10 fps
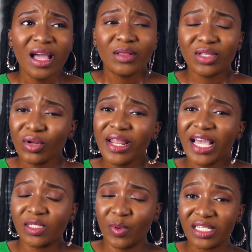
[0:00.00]
The only
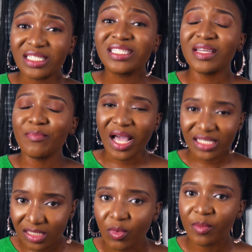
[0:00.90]
expense, the
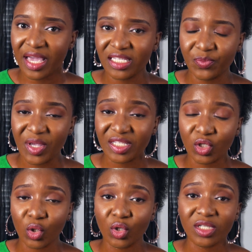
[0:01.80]
maximum expenses
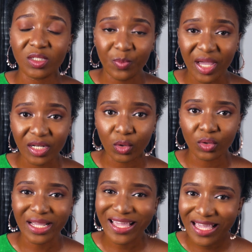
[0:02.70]
you're gonna spend
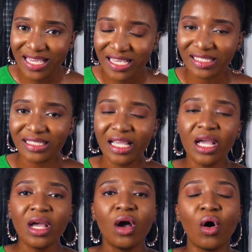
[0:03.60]
on is
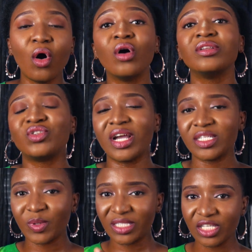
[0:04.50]
on
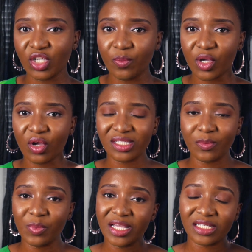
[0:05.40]
transportation, because the
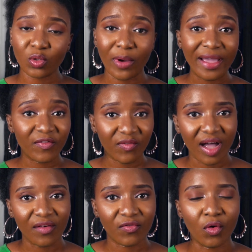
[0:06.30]
place is quite
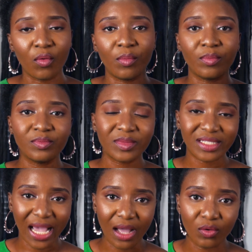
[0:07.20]
far from
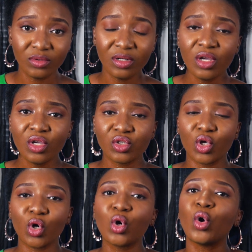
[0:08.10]
town, so
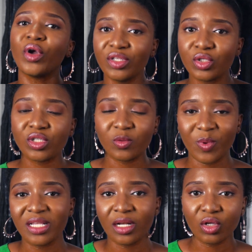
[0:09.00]
you're going to
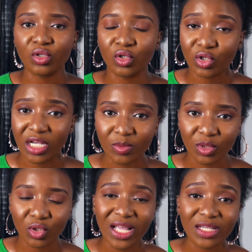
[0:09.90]
spend a lot on transport.
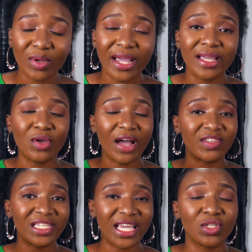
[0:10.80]
So that's why you have
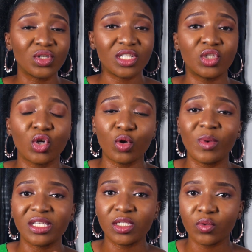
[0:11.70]
to get all these
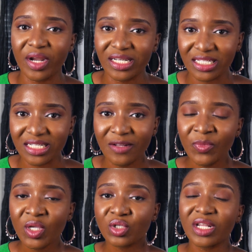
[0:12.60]
documents ready,
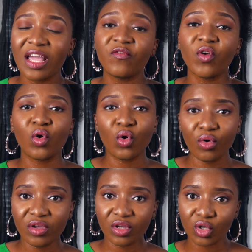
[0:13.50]
so that if you're
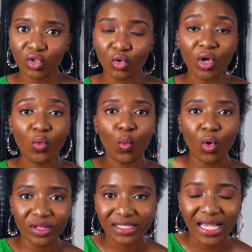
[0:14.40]
going, you're just going
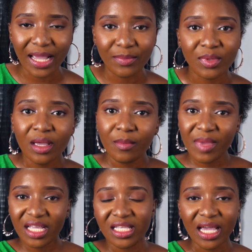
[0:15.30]
one time,
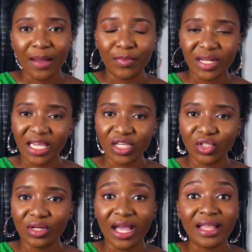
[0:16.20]
make the
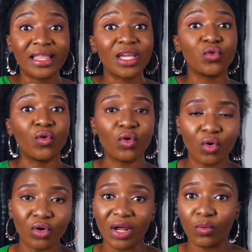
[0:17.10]
application, and then you're
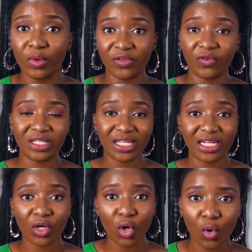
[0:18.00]
gone and wait for the day
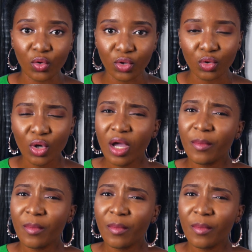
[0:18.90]
they call you.